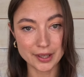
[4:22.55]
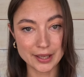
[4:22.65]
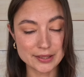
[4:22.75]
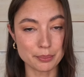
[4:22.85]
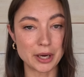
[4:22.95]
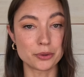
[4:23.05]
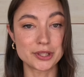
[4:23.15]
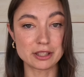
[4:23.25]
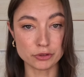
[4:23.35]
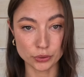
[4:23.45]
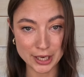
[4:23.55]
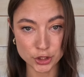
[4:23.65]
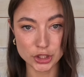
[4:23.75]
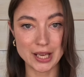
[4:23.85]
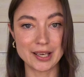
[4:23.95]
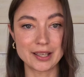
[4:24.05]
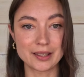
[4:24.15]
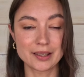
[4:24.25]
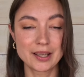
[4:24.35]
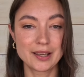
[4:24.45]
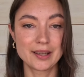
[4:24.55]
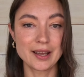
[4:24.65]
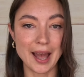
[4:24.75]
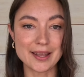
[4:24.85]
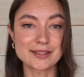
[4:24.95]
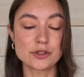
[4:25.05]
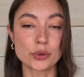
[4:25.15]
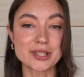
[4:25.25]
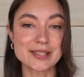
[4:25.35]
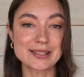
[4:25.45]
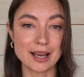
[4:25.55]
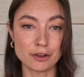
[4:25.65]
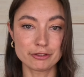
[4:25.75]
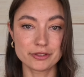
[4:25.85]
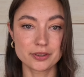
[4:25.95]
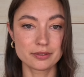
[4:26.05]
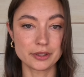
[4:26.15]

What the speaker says: It's about differentiating as yourself.